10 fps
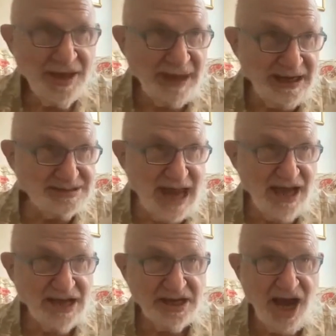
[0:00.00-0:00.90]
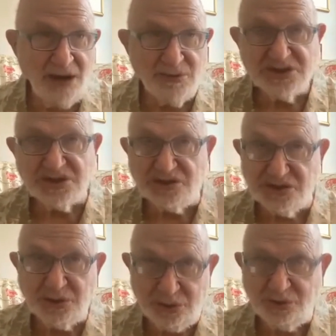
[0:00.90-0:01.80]
meant Italian, Irish, and
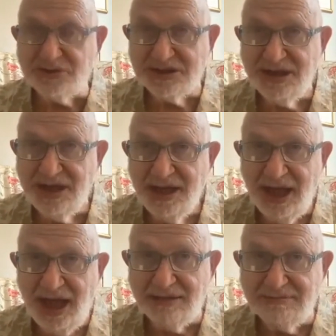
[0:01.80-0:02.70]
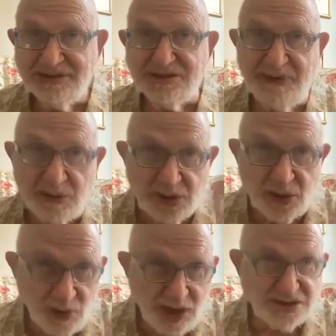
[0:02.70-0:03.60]
Jews. And
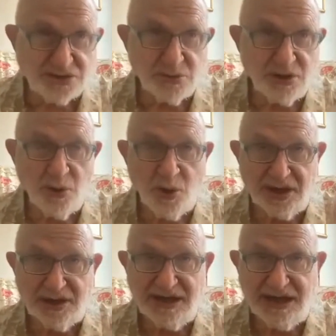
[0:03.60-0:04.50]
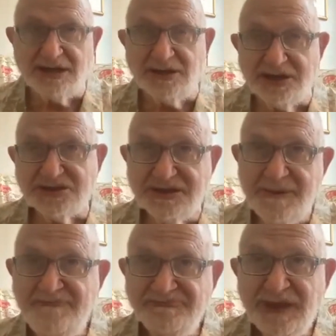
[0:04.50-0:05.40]
superior races were Nordic and English.
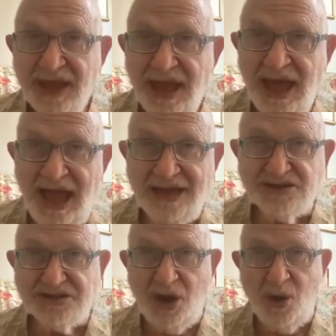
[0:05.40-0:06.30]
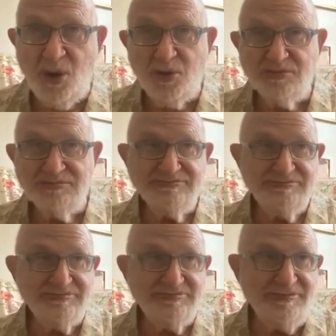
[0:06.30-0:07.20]
And so,
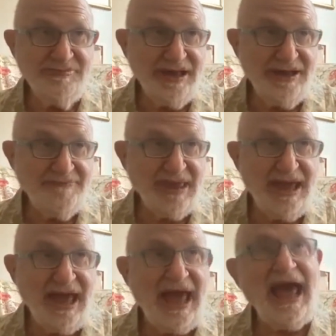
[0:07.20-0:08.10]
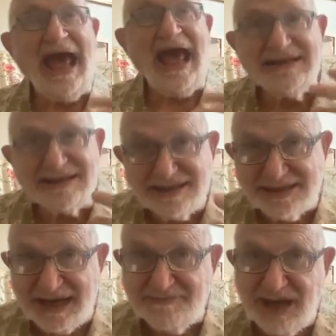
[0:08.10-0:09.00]
and at the
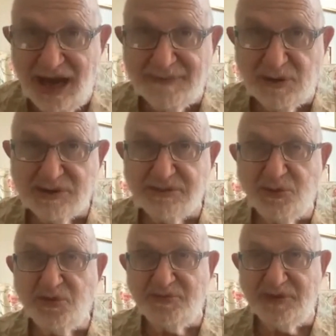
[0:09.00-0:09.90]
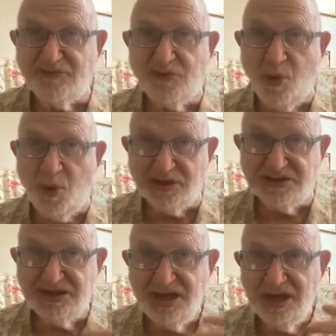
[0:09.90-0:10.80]
same time, there was a movement, of
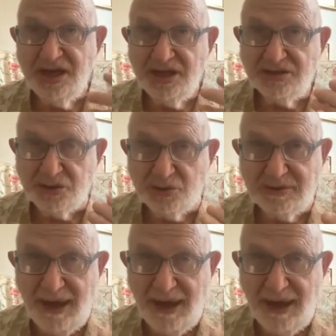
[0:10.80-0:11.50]
course, to